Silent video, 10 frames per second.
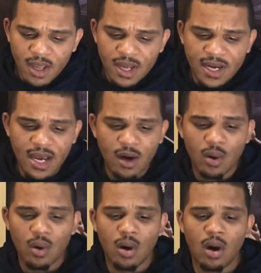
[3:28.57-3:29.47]

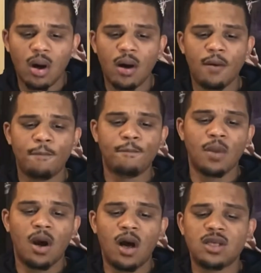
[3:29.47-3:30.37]
Now,
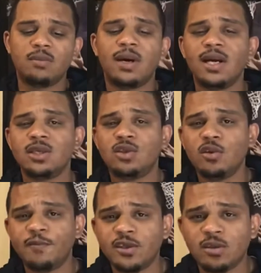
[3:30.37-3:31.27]
on to my 2
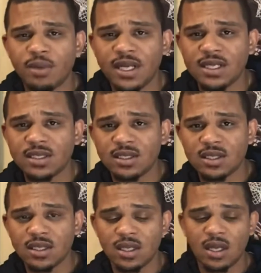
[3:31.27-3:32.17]
official plays
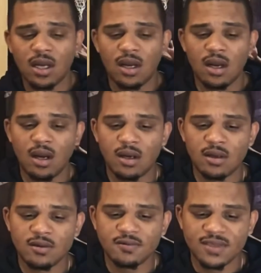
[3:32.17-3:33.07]

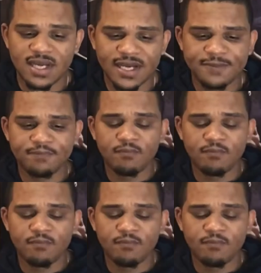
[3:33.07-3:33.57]
of the night.